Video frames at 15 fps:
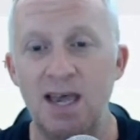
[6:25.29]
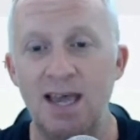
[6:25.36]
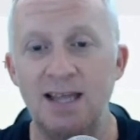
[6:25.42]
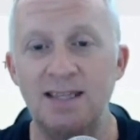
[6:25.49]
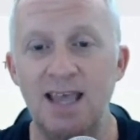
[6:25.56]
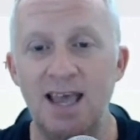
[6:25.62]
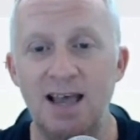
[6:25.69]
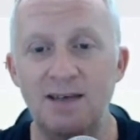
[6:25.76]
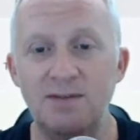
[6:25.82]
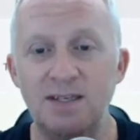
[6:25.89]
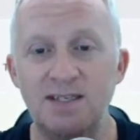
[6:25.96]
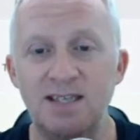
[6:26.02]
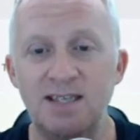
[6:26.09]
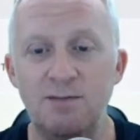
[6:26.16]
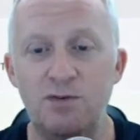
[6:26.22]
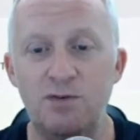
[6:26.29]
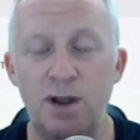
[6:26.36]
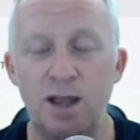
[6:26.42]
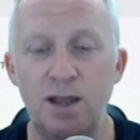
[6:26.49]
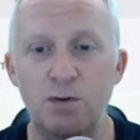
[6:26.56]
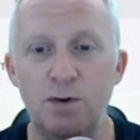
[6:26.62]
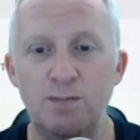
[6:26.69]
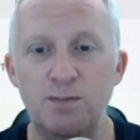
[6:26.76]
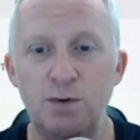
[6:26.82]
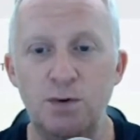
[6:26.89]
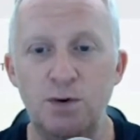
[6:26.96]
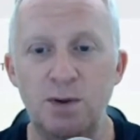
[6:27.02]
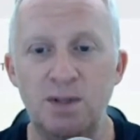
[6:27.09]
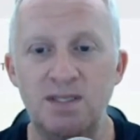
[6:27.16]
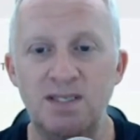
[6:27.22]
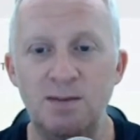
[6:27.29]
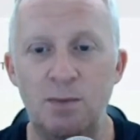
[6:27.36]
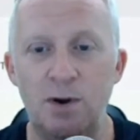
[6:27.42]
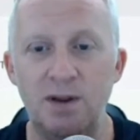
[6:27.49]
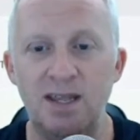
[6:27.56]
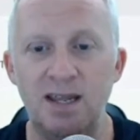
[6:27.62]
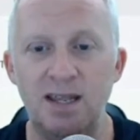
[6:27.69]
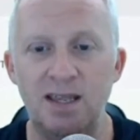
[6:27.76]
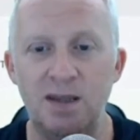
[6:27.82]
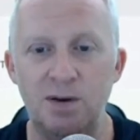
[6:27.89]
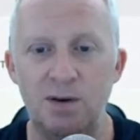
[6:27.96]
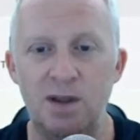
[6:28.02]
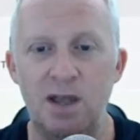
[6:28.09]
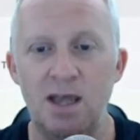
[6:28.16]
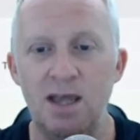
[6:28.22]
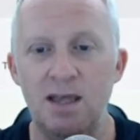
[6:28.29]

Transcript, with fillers: And they have the same for a cryptocurrency market here.